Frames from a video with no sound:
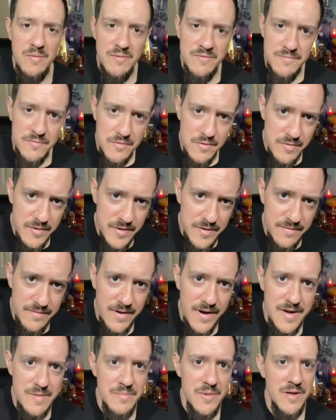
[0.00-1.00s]
before the
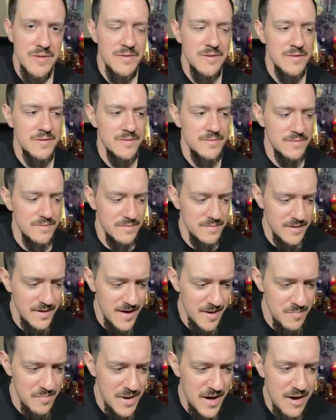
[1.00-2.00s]
Divine Mother, I
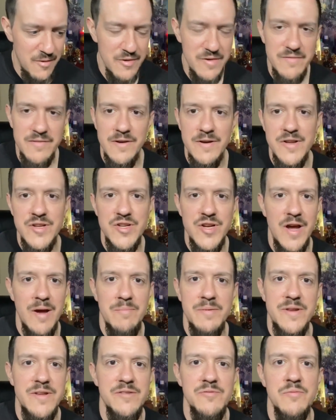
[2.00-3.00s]
bow in a very
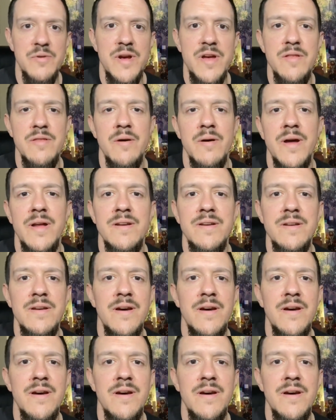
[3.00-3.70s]
Japanese way, though I,